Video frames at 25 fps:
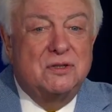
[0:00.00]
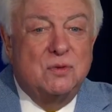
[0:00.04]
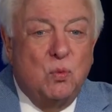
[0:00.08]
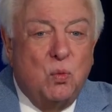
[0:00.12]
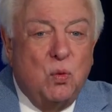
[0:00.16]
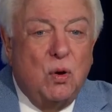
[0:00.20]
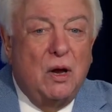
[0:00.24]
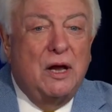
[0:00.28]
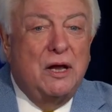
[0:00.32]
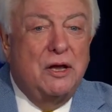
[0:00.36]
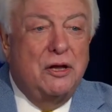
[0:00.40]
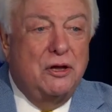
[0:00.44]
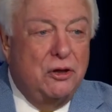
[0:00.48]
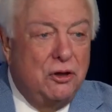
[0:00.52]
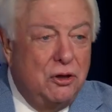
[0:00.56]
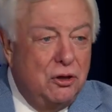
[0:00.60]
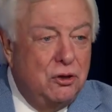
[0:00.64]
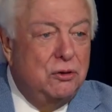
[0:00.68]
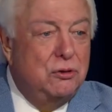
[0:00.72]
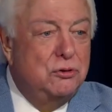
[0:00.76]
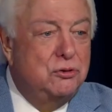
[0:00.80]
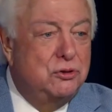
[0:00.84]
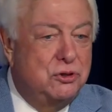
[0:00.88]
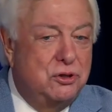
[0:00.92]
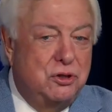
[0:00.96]
what
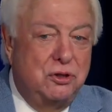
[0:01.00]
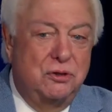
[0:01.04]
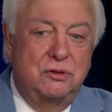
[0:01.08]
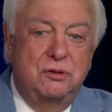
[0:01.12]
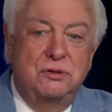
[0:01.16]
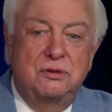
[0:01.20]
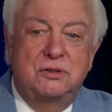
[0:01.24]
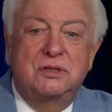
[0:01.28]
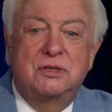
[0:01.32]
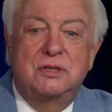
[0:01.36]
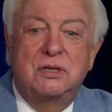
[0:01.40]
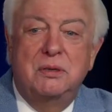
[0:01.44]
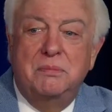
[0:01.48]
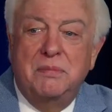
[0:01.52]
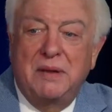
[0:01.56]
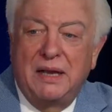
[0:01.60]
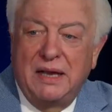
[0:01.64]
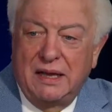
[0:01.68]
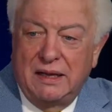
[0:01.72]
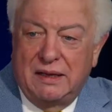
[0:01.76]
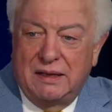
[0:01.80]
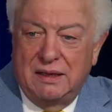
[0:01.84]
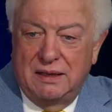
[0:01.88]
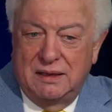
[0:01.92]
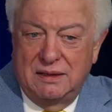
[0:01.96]
you choose to
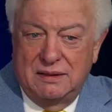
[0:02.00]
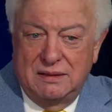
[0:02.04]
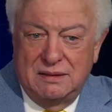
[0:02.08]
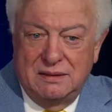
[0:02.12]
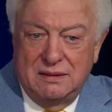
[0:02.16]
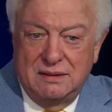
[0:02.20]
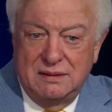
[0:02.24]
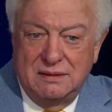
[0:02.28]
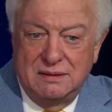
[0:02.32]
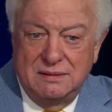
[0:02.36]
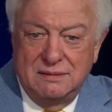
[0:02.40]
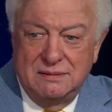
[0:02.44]
make it.